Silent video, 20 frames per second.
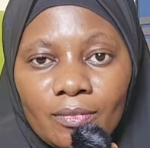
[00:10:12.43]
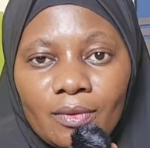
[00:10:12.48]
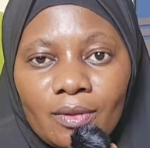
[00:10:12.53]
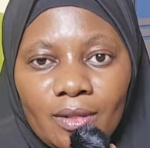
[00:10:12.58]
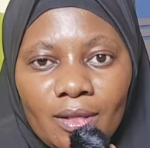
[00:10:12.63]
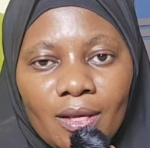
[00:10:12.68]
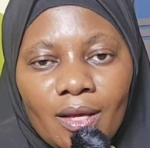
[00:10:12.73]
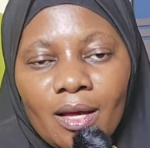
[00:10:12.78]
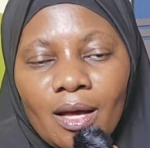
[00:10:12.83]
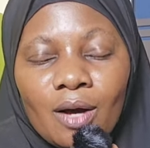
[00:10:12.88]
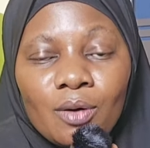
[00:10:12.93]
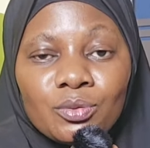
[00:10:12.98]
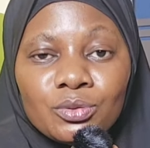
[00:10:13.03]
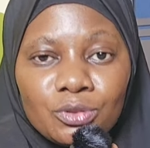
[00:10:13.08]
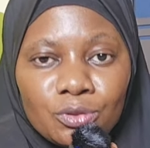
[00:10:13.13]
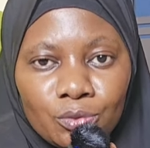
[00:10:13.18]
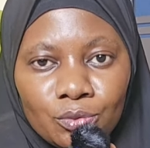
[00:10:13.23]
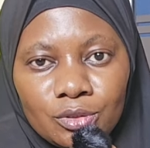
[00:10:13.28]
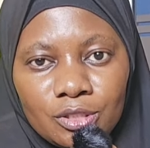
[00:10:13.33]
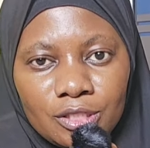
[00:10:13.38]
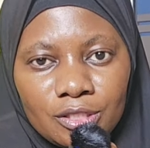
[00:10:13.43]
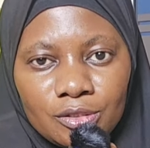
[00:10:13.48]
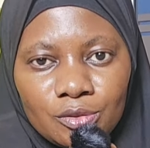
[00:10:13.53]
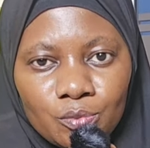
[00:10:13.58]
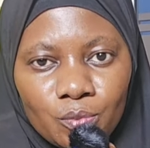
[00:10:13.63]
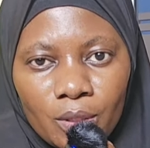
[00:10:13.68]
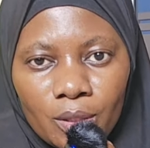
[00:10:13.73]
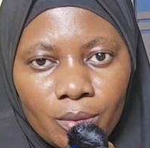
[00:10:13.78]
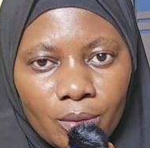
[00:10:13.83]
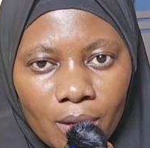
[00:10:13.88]
Yeah, I was naughty as
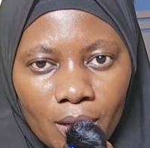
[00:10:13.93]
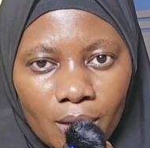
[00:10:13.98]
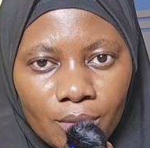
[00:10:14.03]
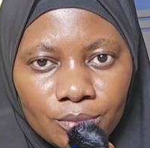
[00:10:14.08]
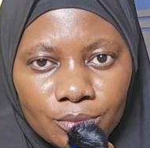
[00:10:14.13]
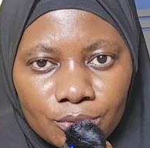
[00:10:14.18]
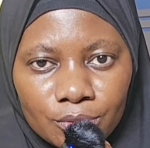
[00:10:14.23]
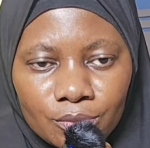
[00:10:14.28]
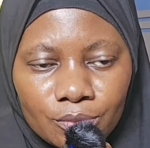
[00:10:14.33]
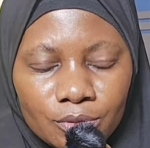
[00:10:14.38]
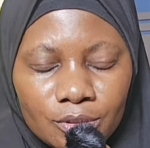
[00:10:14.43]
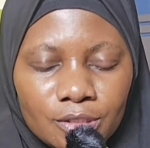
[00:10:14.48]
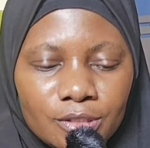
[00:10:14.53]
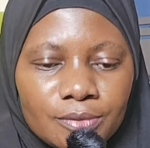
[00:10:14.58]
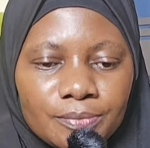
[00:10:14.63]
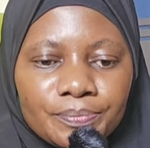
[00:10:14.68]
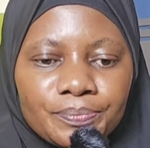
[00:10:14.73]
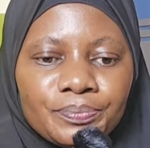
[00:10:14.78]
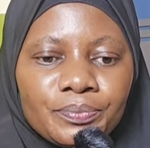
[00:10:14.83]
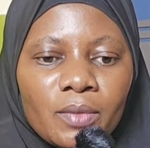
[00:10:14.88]
well. I was naughty.